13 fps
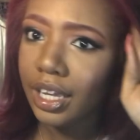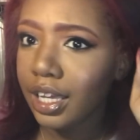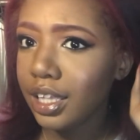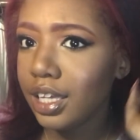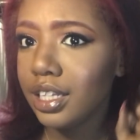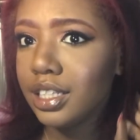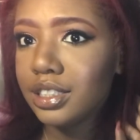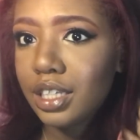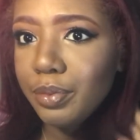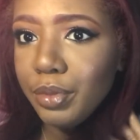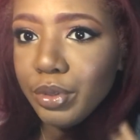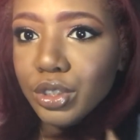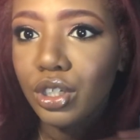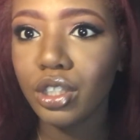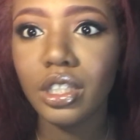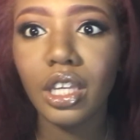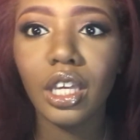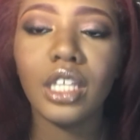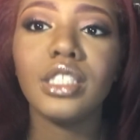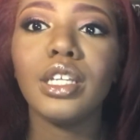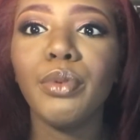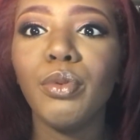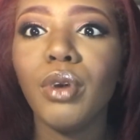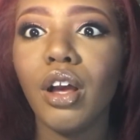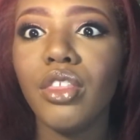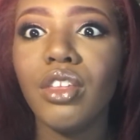And tell me what y'all think, and tell me
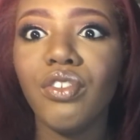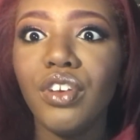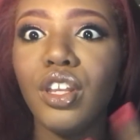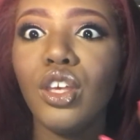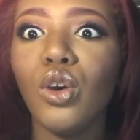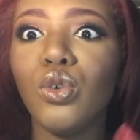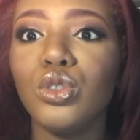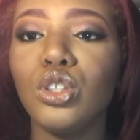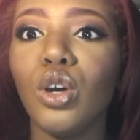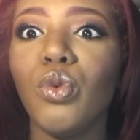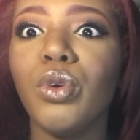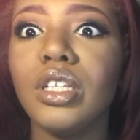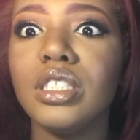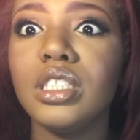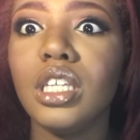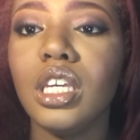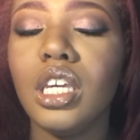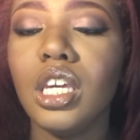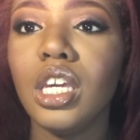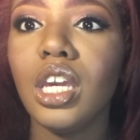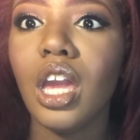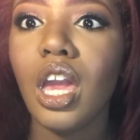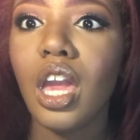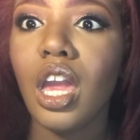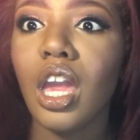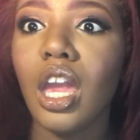what other videos y'all want to see
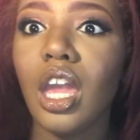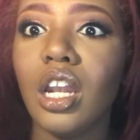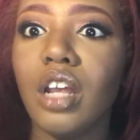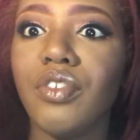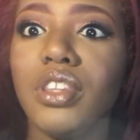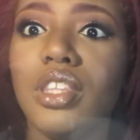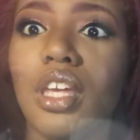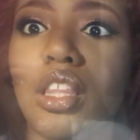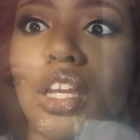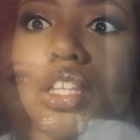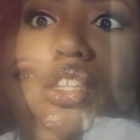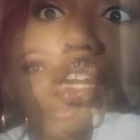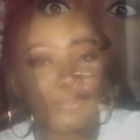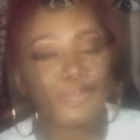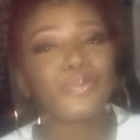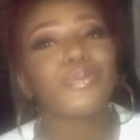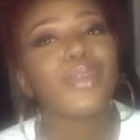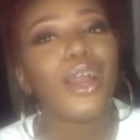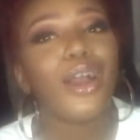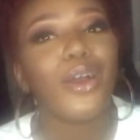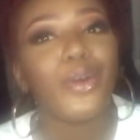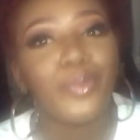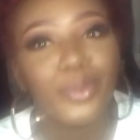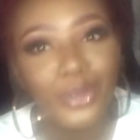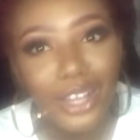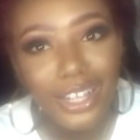and everything. But I
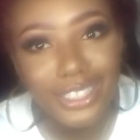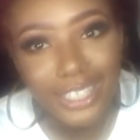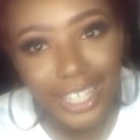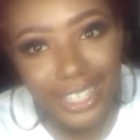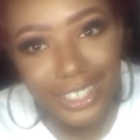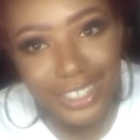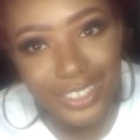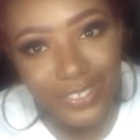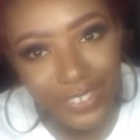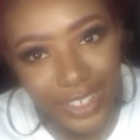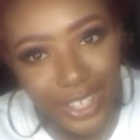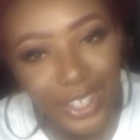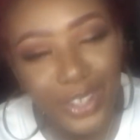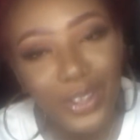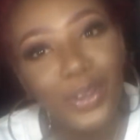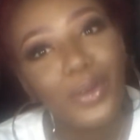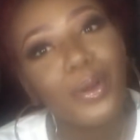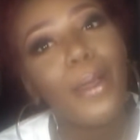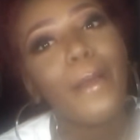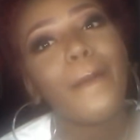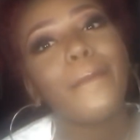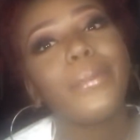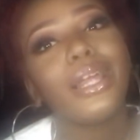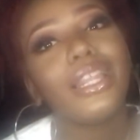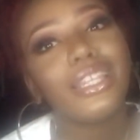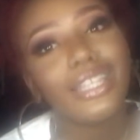hope you guys like this video.
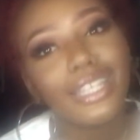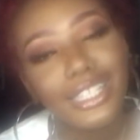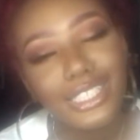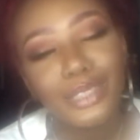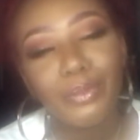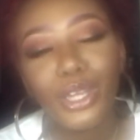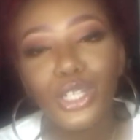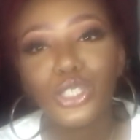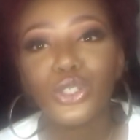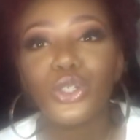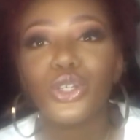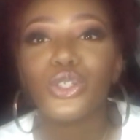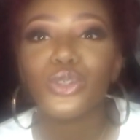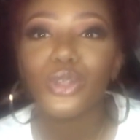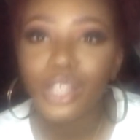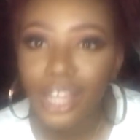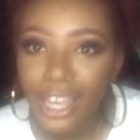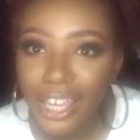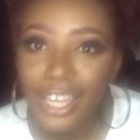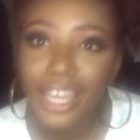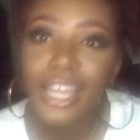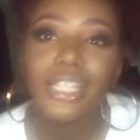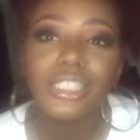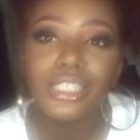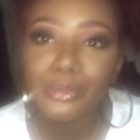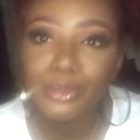Please make sure you like
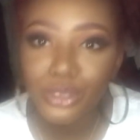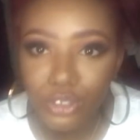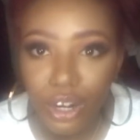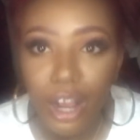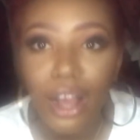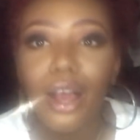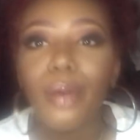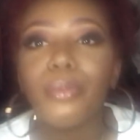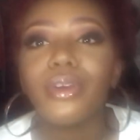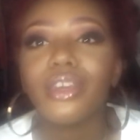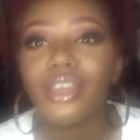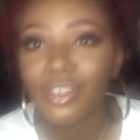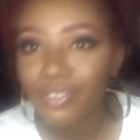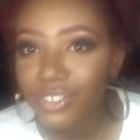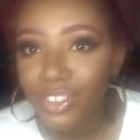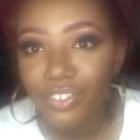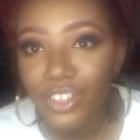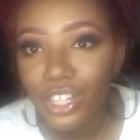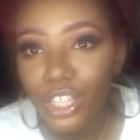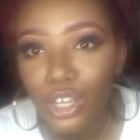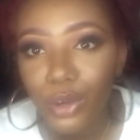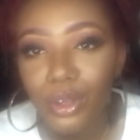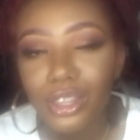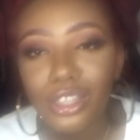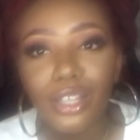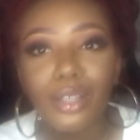and subscribe. Give the video
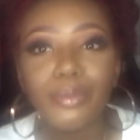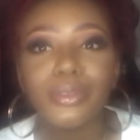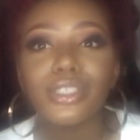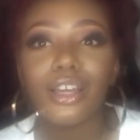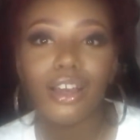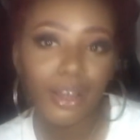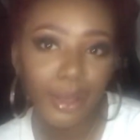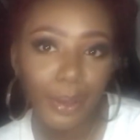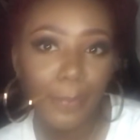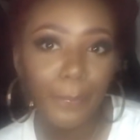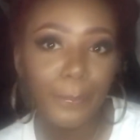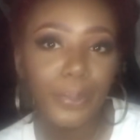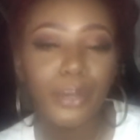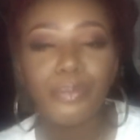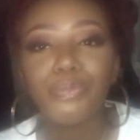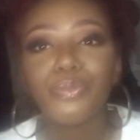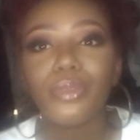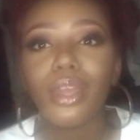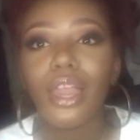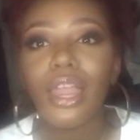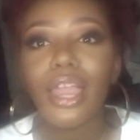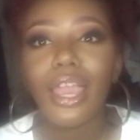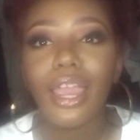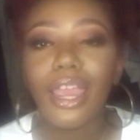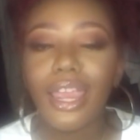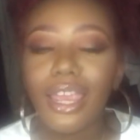a thumbs up.
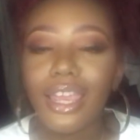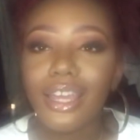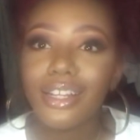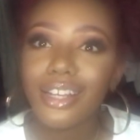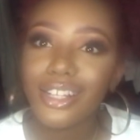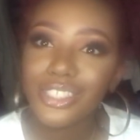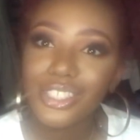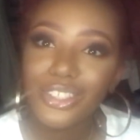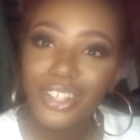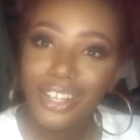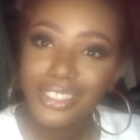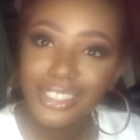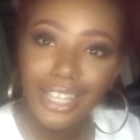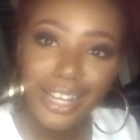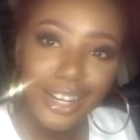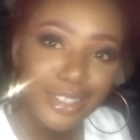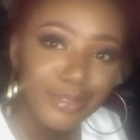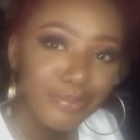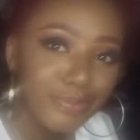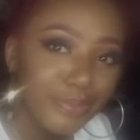And I'll see you guys later.